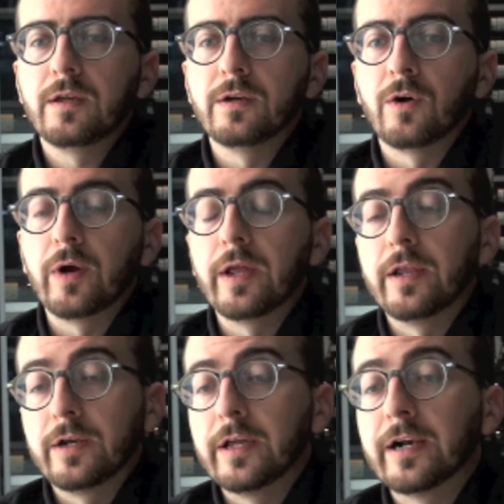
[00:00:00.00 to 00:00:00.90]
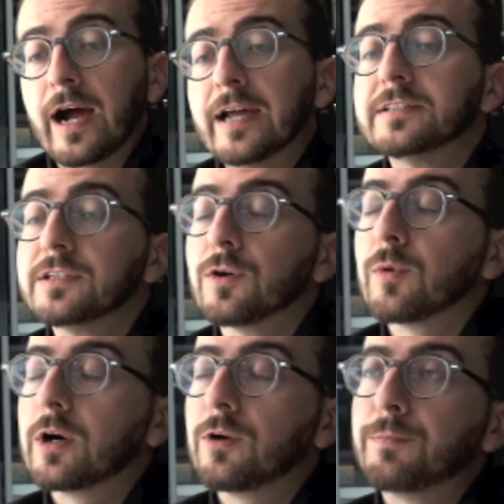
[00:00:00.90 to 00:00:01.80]
you know, in an ideal
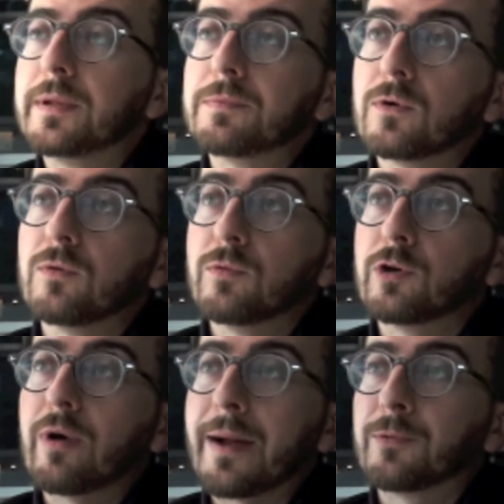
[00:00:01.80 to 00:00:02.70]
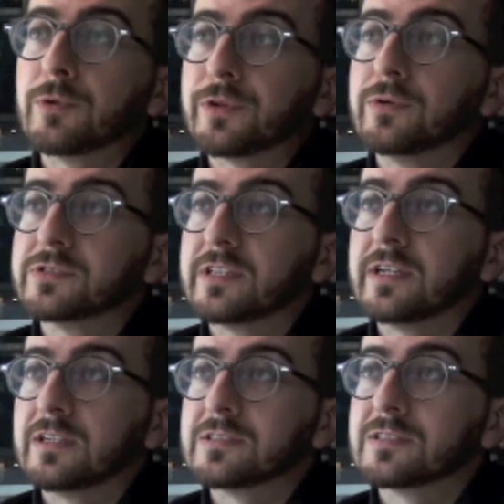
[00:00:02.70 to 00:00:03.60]
world, people will grapple with those
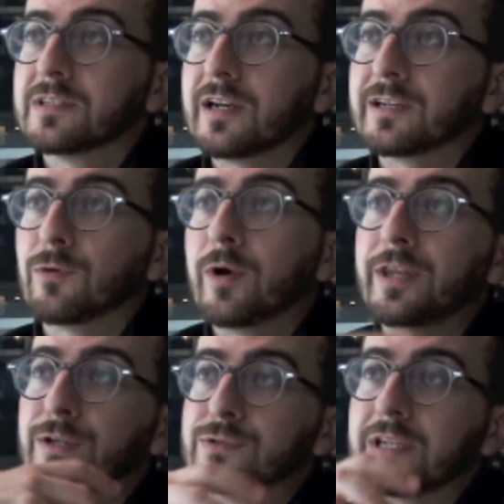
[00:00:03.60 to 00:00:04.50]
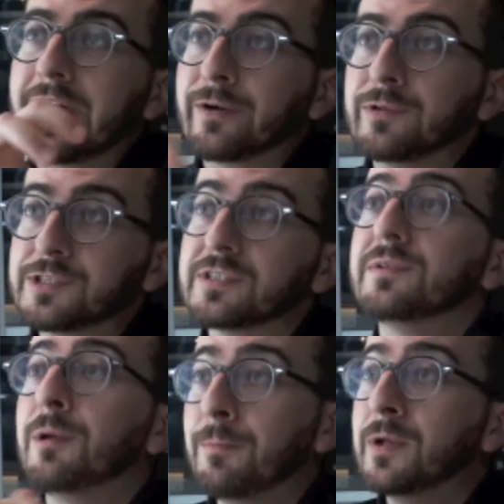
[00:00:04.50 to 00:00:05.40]
things, like the way they use language and
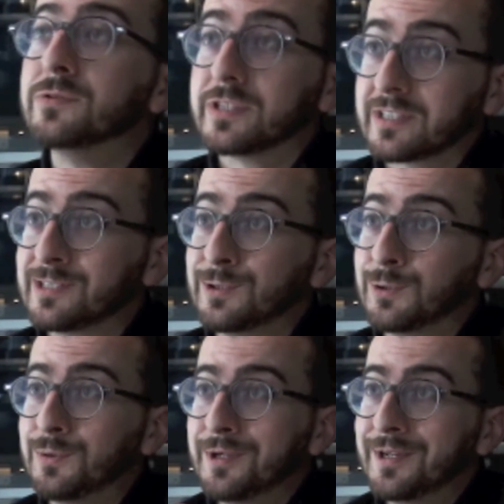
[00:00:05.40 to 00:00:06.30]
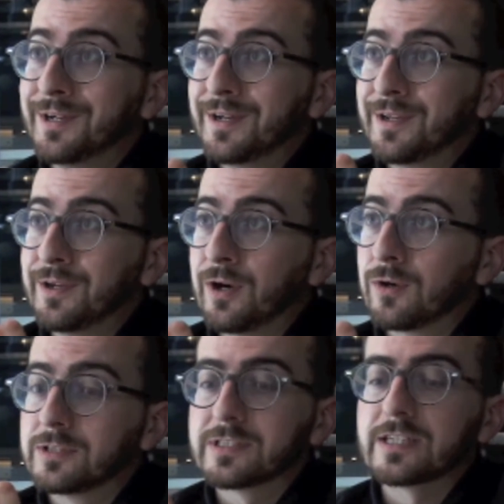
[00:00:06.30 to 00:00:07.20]
in music too. Yeah. You know,
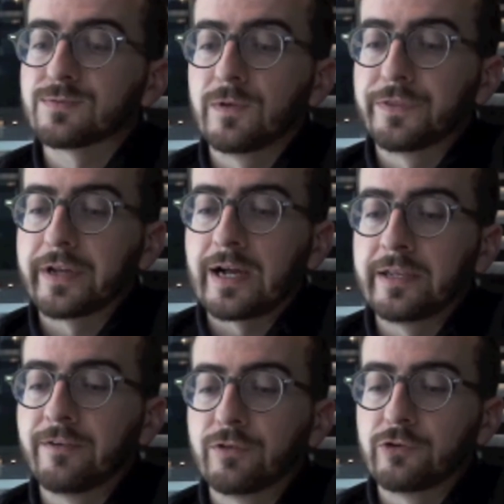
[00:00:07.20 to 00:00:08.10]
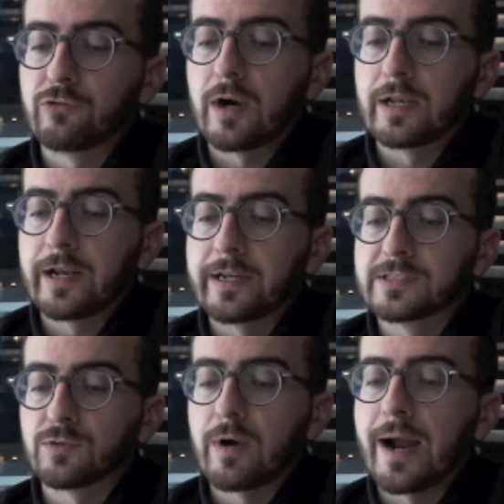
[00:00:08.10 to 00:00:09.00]
because that's one thing I'll never like
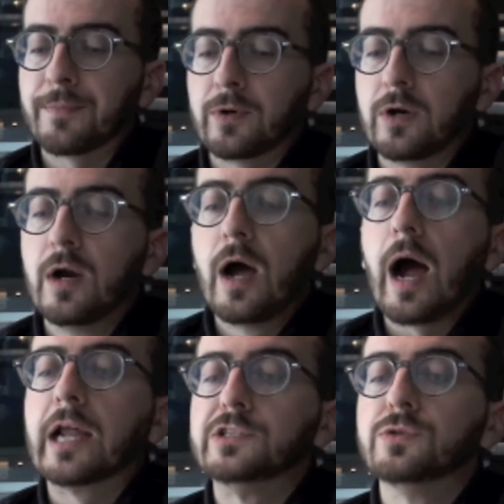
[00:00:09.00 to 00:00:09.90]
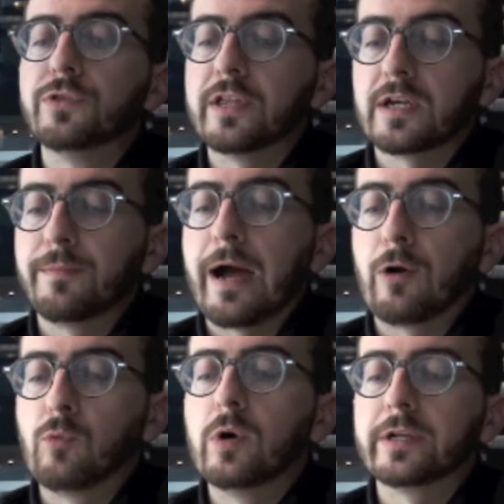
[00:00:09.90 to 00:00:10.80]
as a rapper. I do think
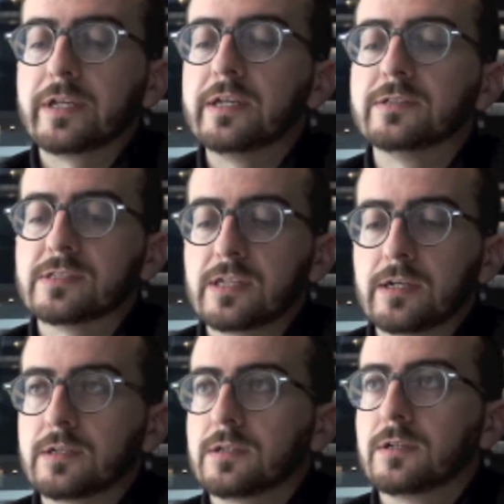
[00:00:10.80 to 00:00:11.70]
about what kids think